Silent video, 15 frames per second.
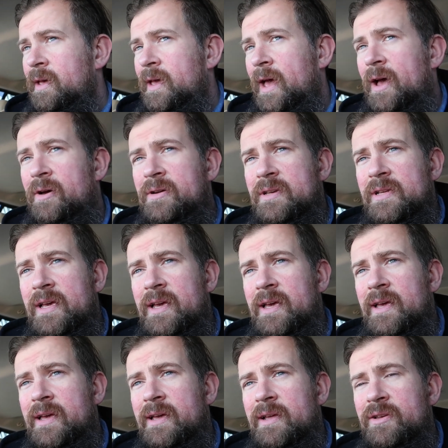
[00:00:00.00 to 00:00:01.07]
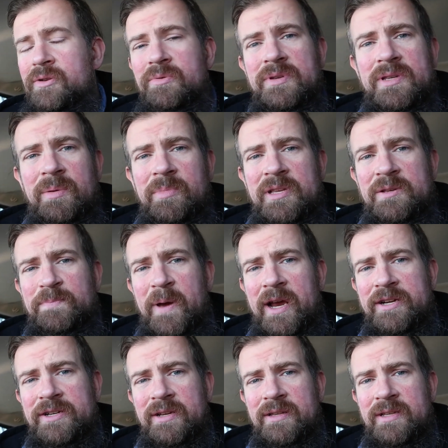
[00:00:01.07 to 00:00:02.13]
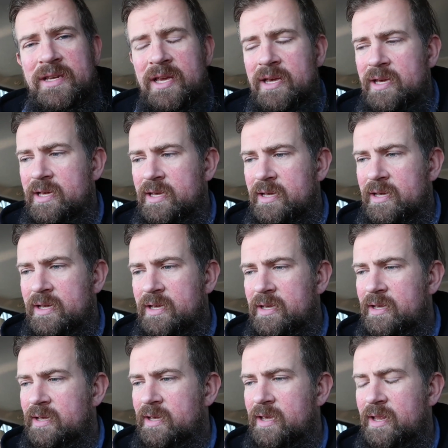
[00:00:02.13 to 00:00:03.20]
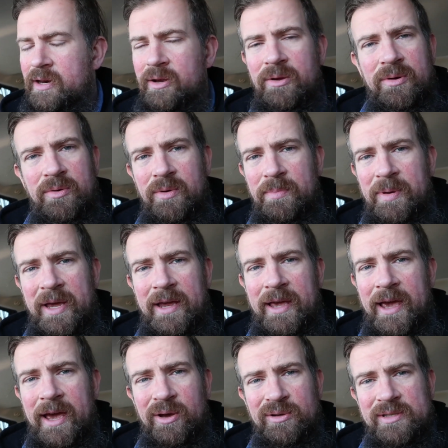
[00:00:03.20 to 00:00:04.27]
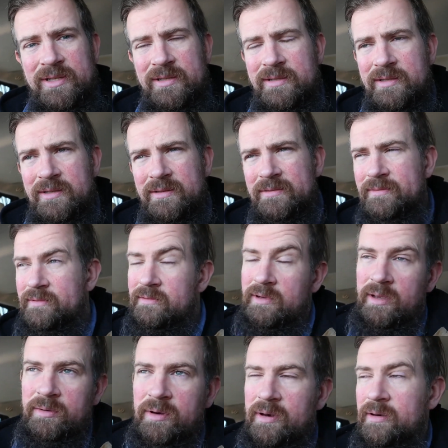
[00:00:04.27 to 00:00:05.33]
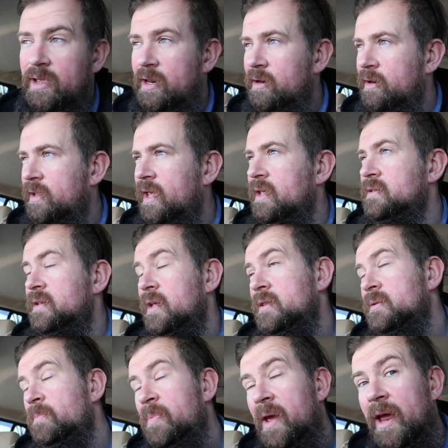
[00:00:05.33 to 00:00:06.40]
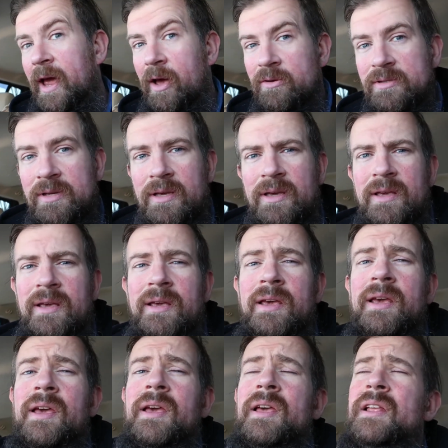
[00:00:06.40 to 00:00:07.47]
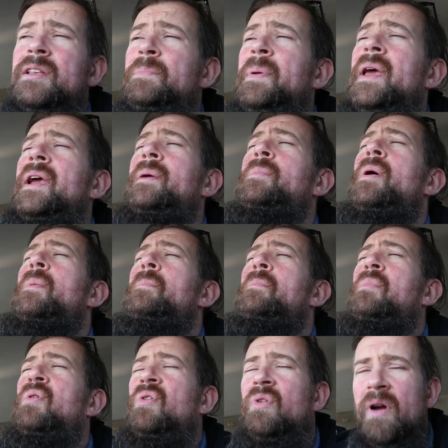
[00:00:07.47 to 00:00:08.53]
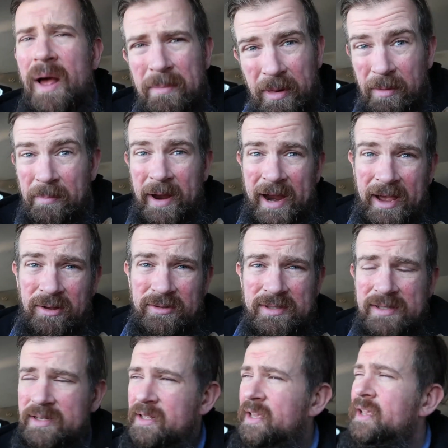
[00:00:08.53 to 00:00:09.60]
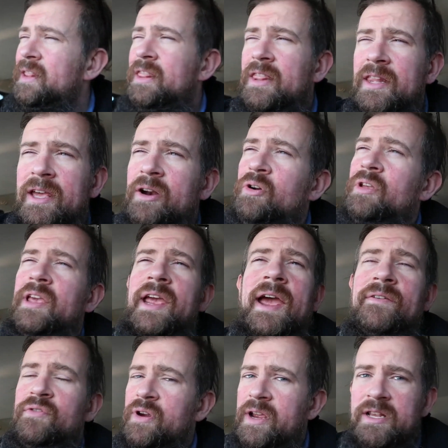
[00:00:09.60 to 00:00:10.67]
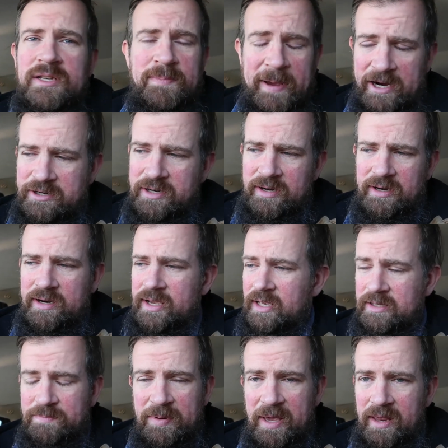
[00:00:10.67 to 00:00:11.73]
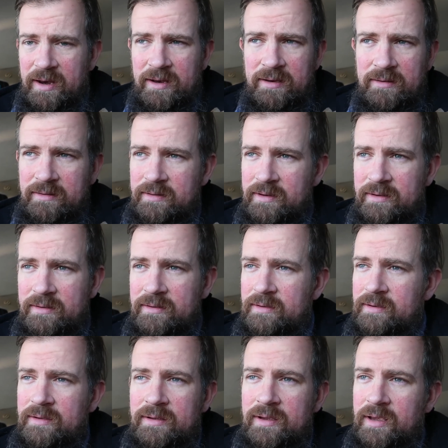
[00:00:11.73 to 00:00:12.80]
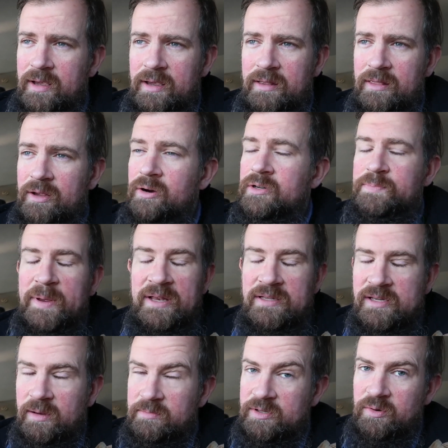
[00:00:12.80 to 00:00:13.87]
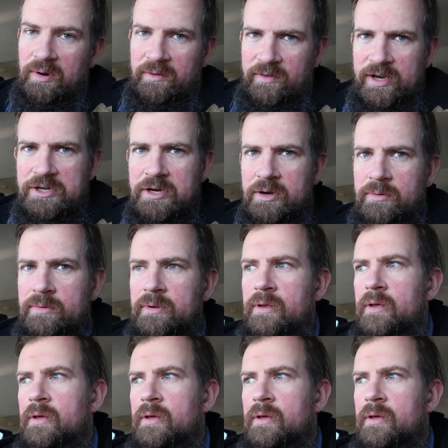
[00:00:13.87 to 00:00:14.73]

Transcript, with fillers: out uh, doing some inspections, had to go to a big house, and I can't say it's a big house. It's a big problem house. Like literally every inspection has been there's been some sort of issue.